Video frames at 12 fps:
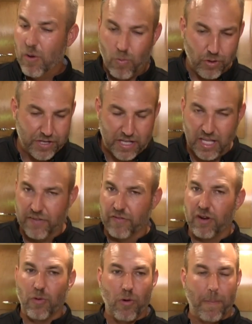We'll
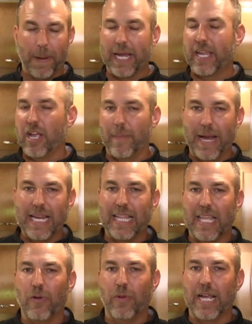deliver it. We'll pick you up.
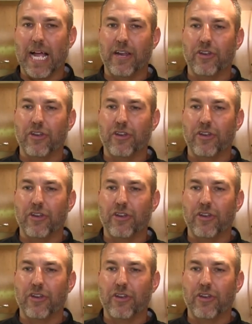Anything we got